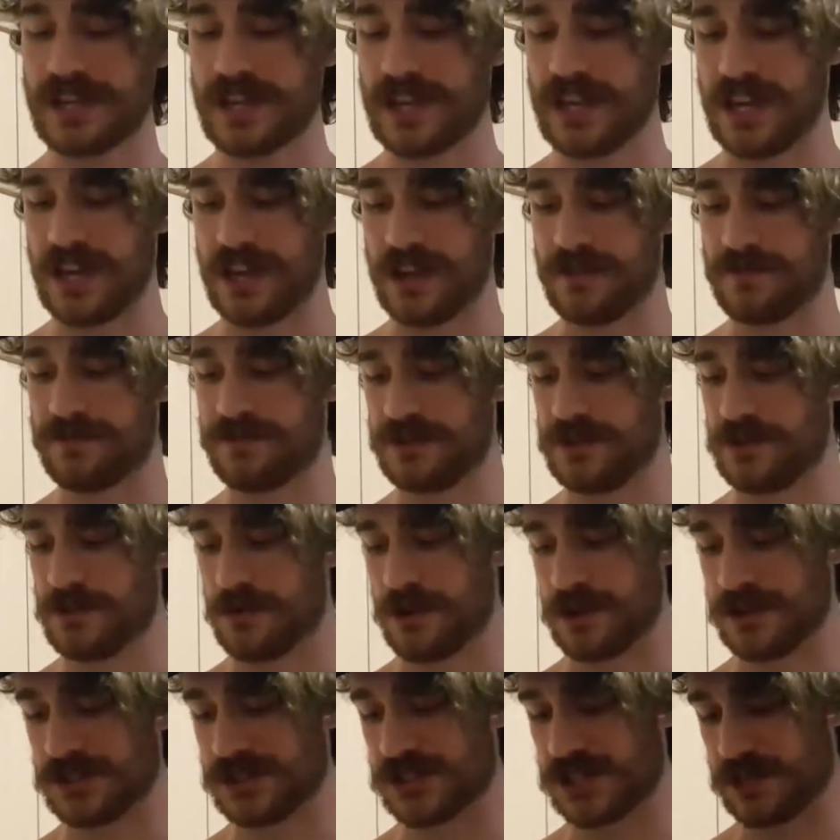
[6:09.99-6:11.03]
If you
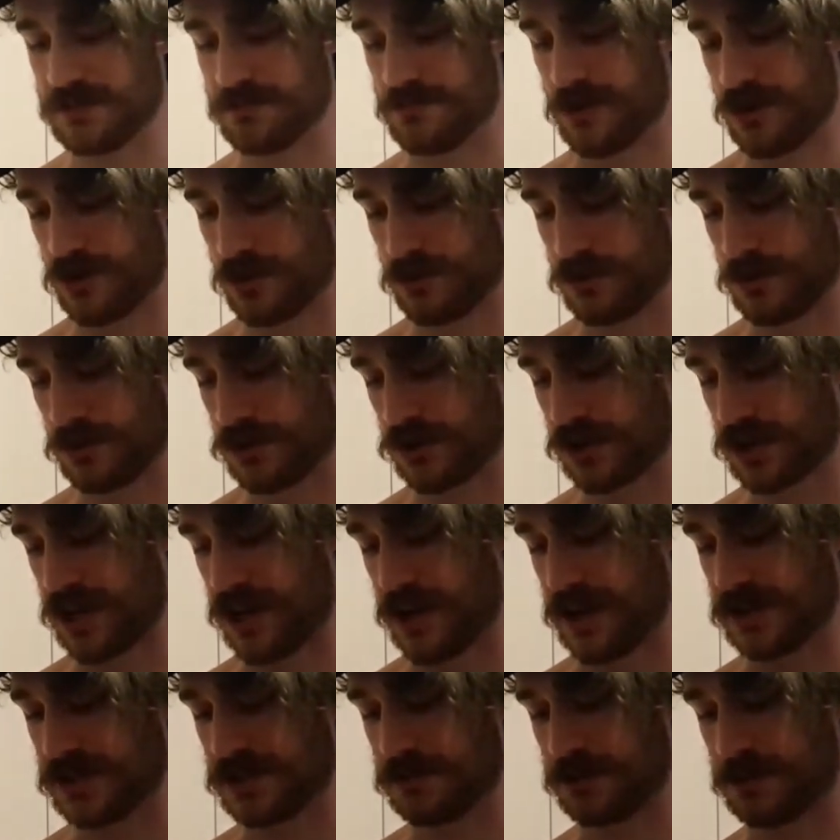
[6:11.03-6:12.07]
want to see more
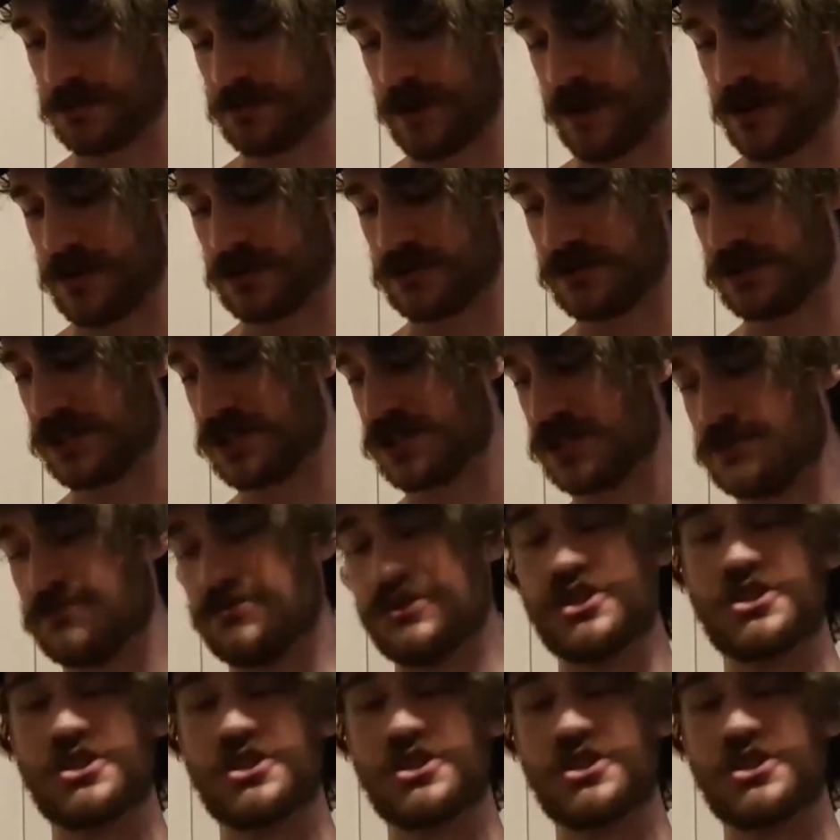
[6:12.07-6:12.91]
workouts with the power twister,